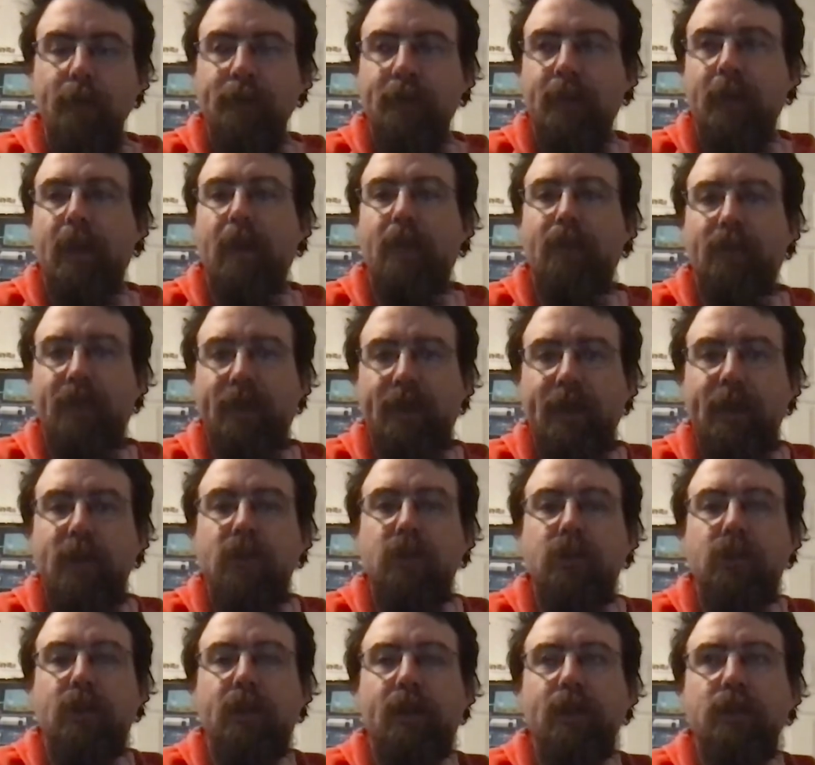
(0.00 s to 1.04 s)
if I get a
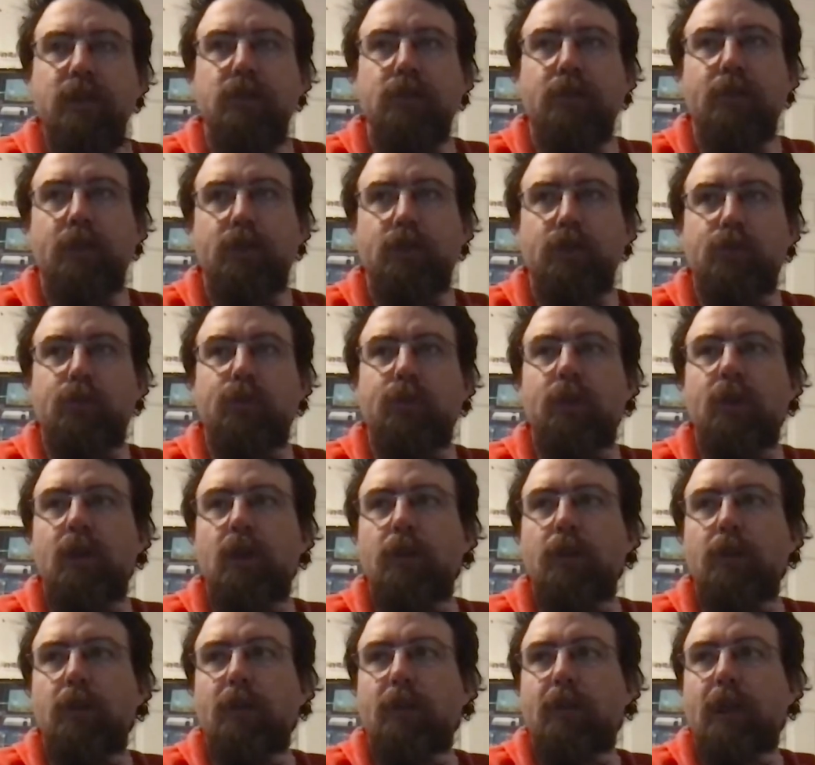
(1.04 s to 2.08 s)
chance to pick this one up,
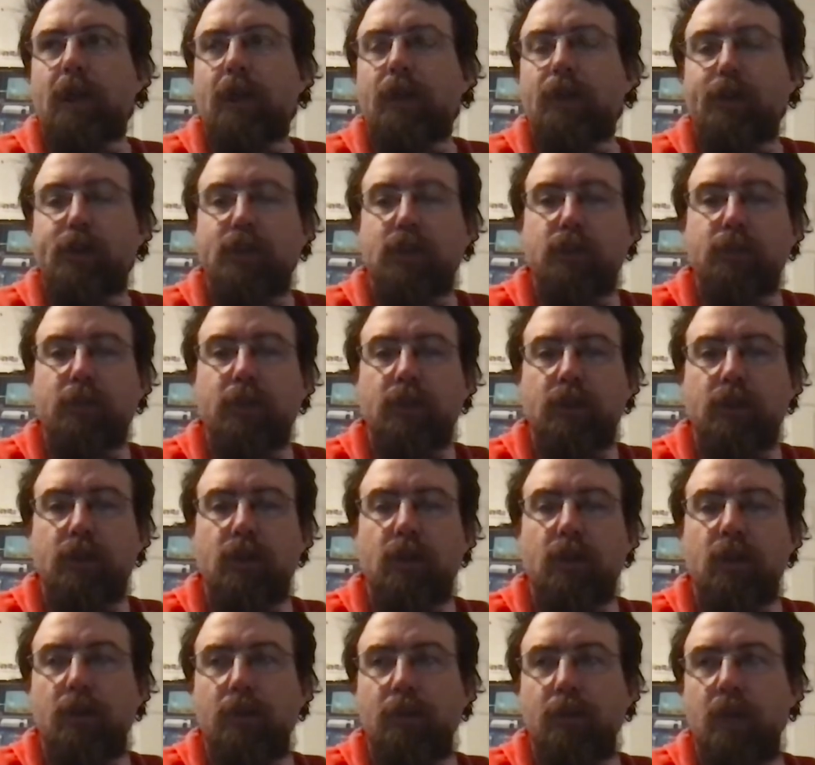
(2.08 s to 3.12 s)
given how I expect a lot
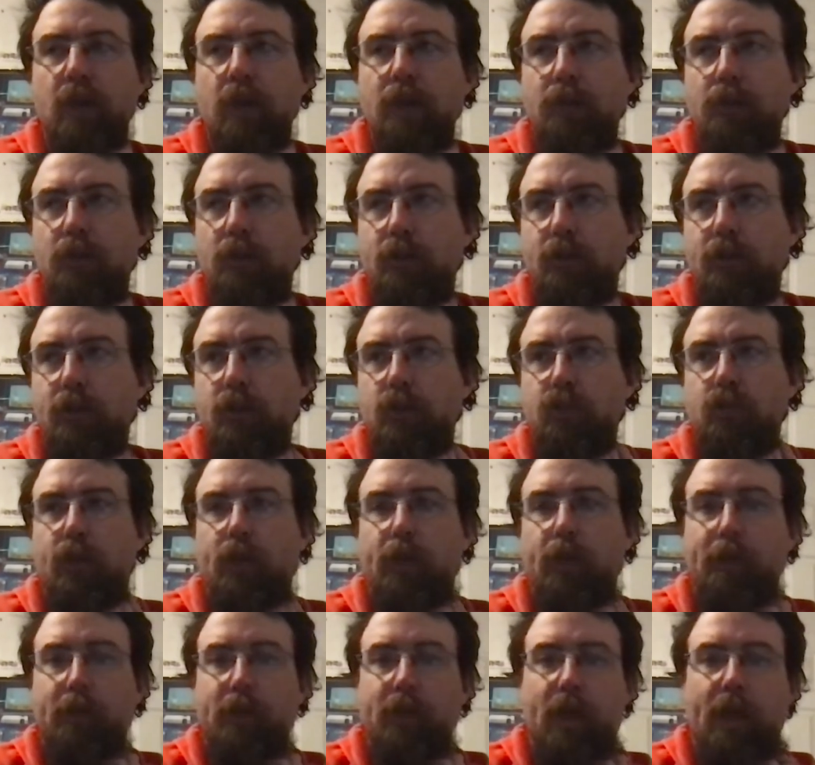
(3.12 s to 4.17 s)
of people are going to try and
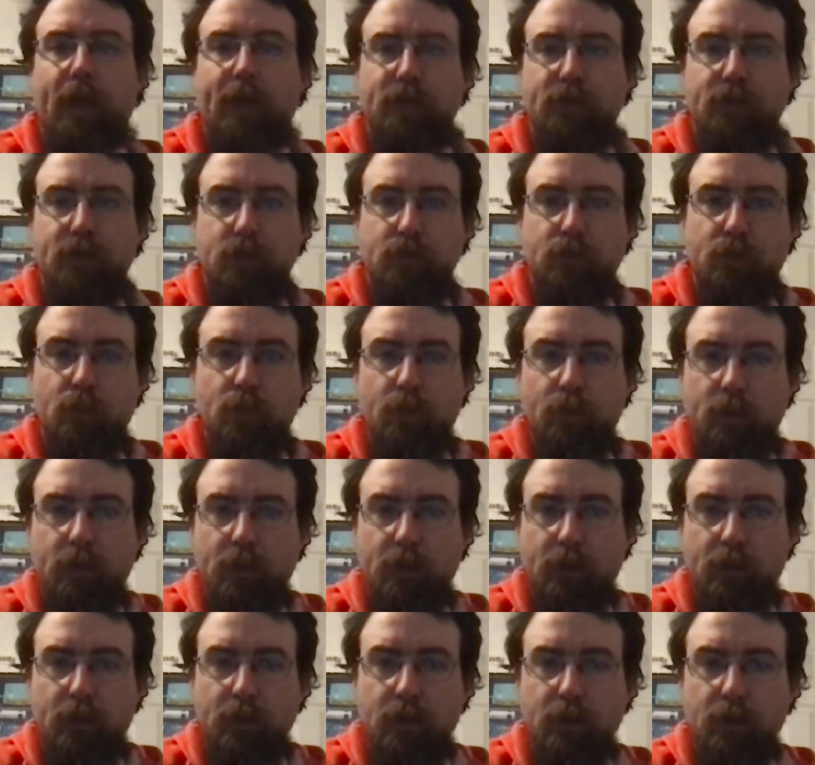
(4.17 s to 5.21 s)
be after this
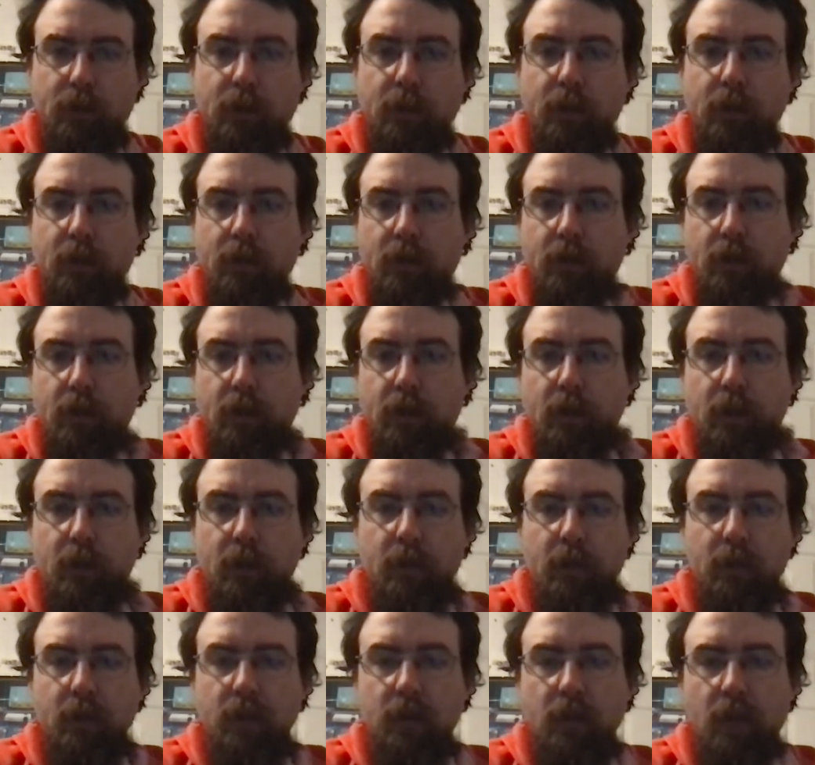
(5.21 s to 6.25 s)
one,
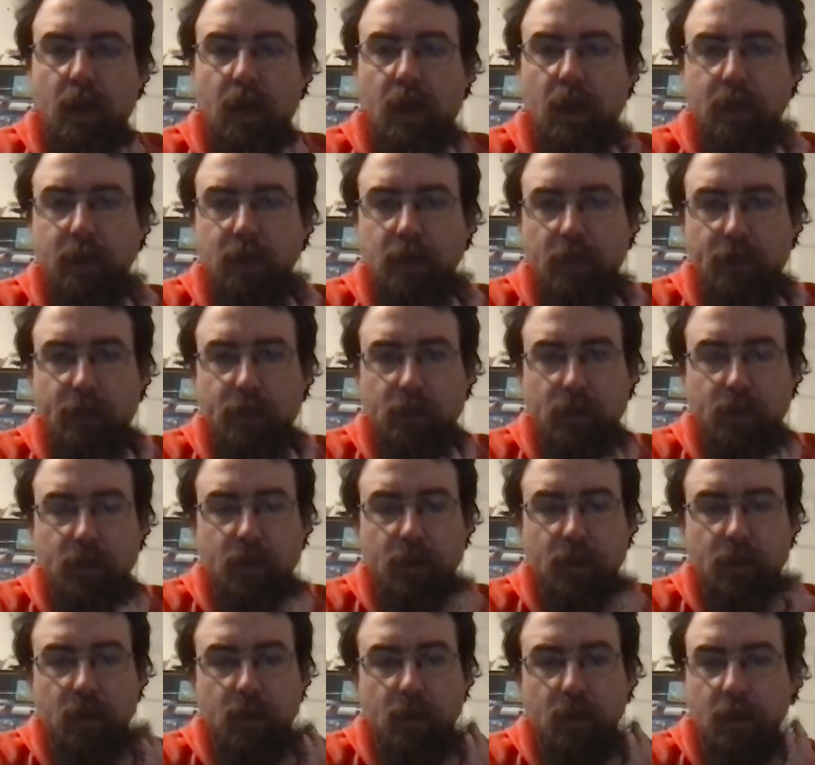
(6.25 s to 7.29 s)
and I'm
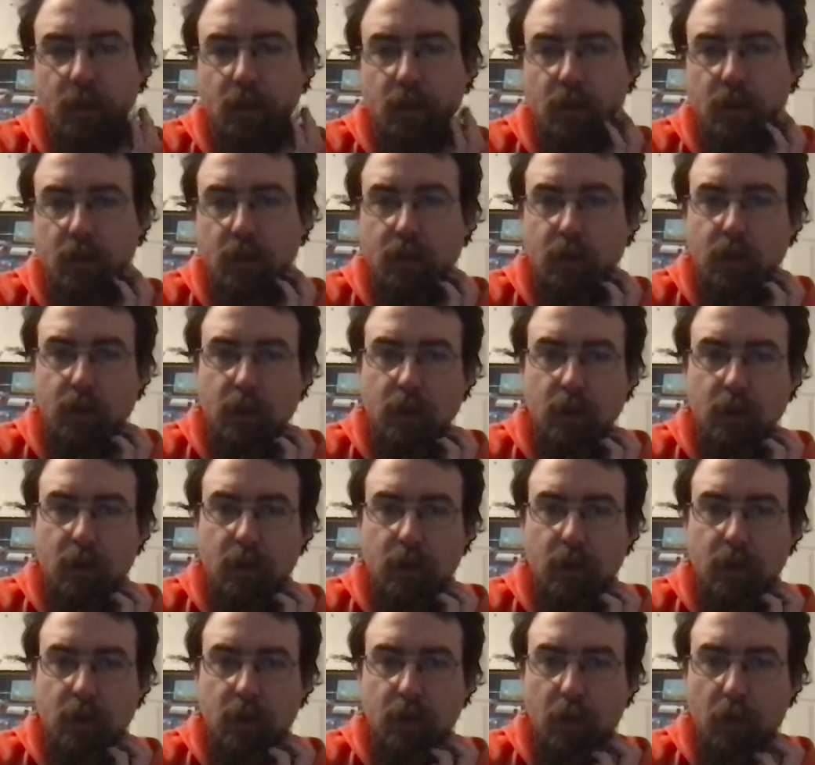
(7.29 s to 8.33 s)
definitely
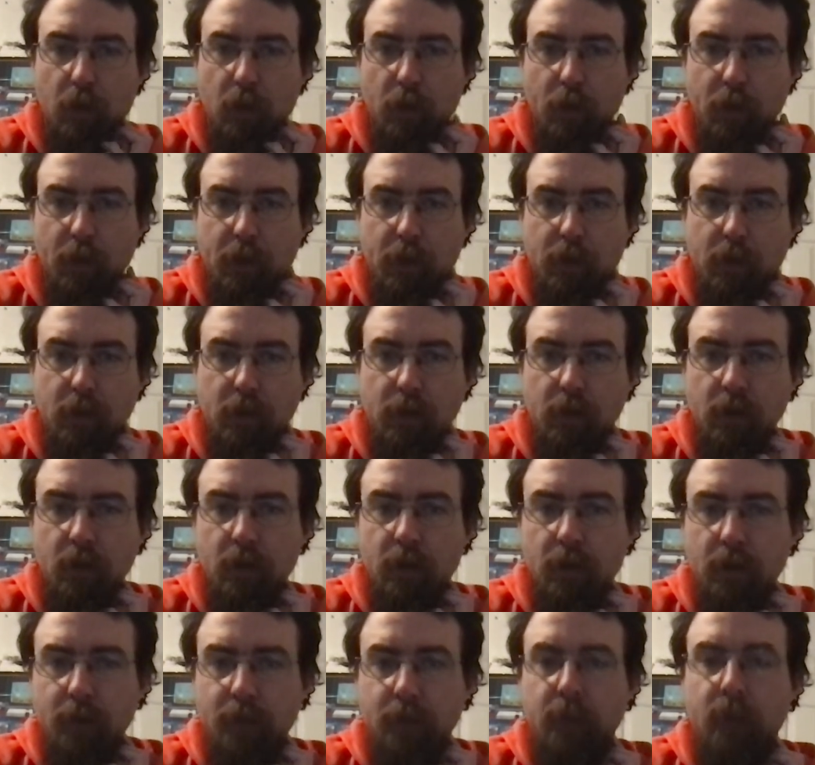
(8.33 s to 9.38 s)
here going
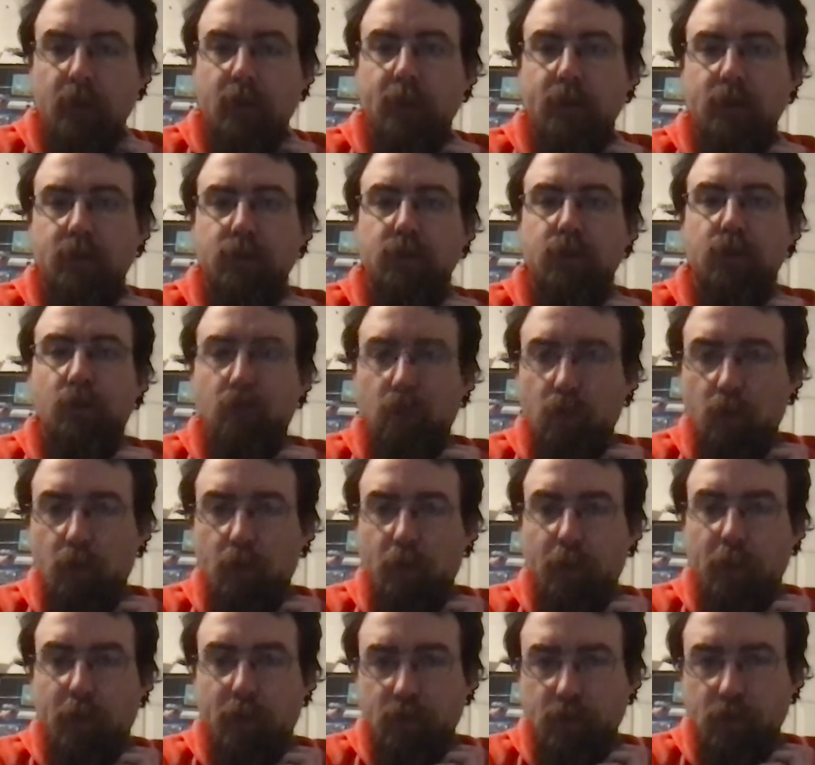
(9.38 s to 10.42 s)
to
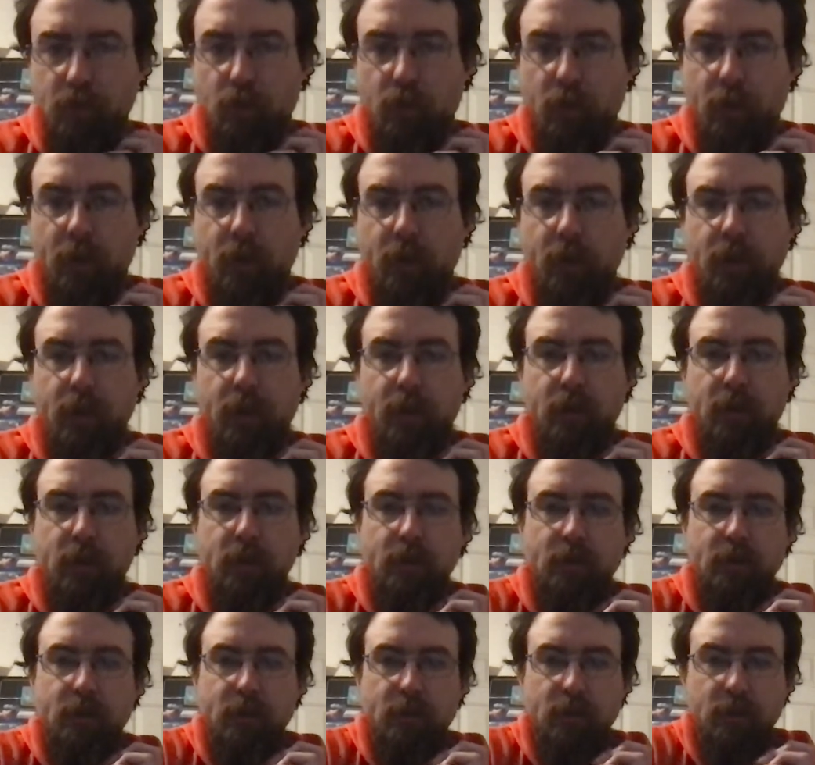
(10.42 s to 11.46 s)
enjoy hey
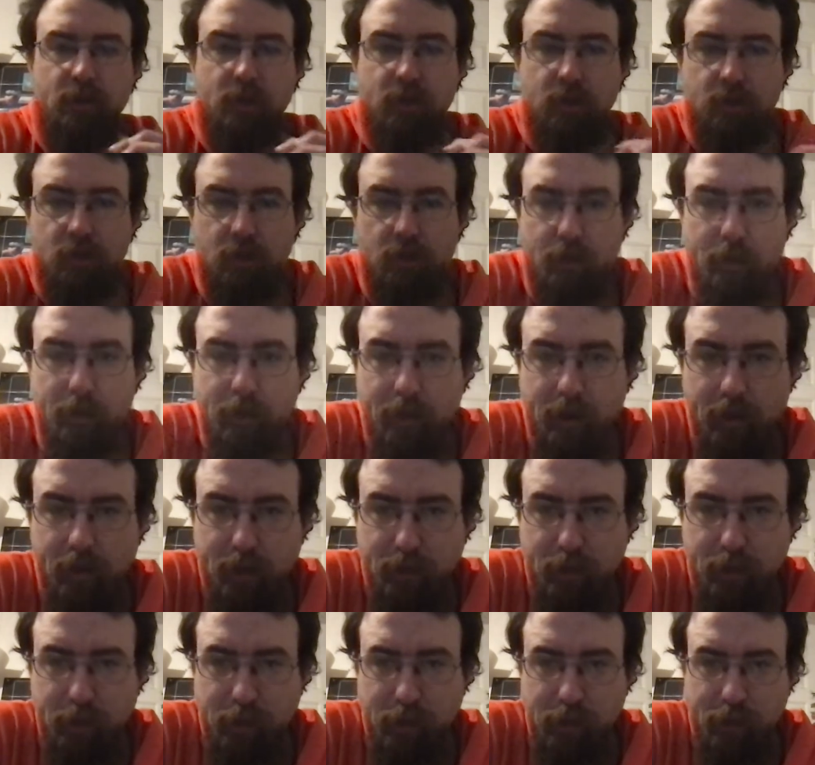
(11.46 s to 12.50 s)
this. I mean,
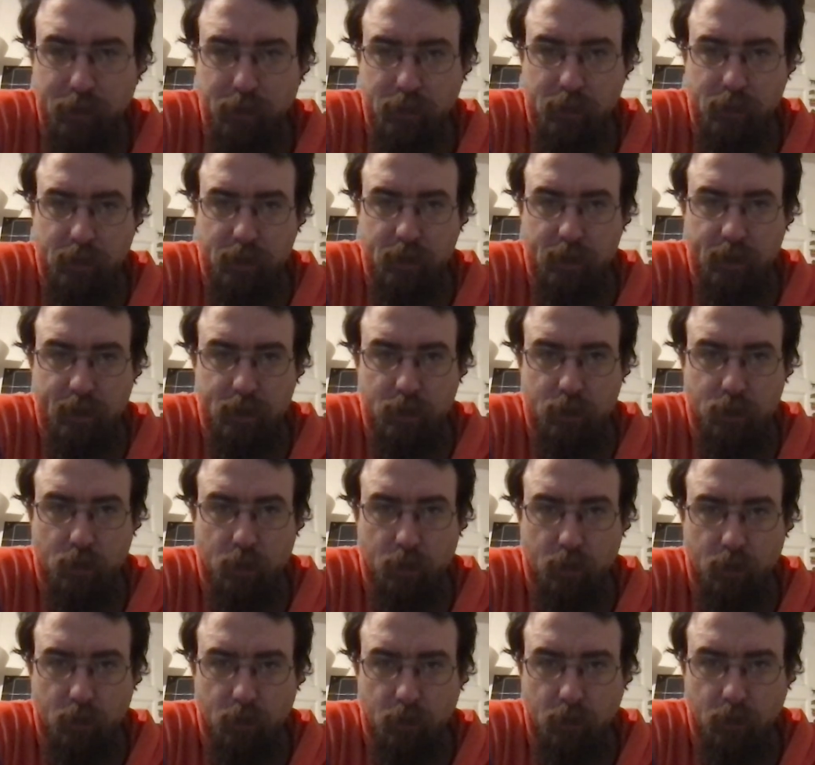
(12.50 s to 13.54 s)
especially much like the next
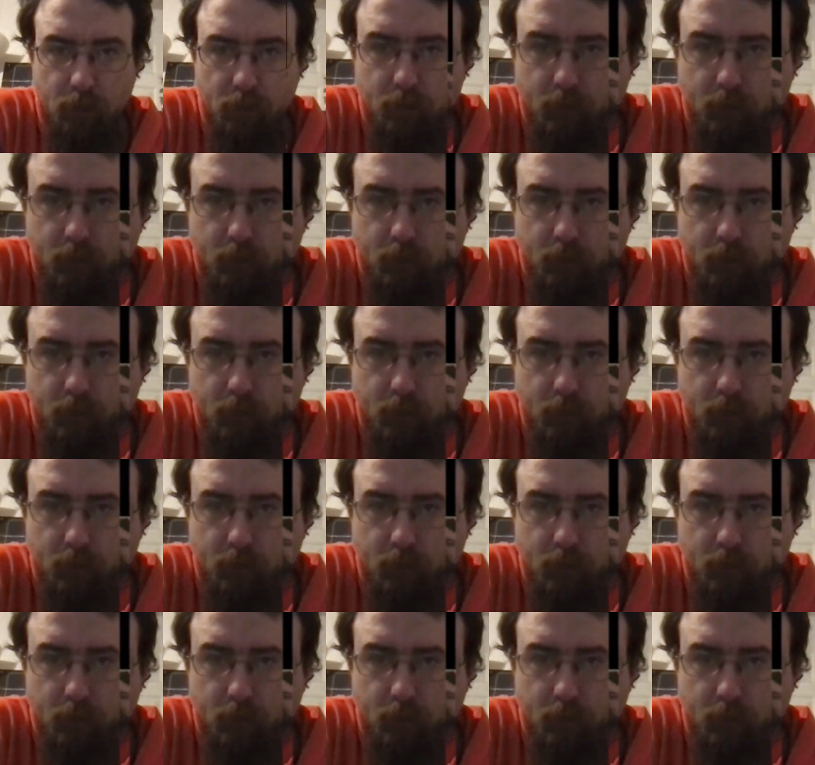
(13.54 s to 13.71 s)
one.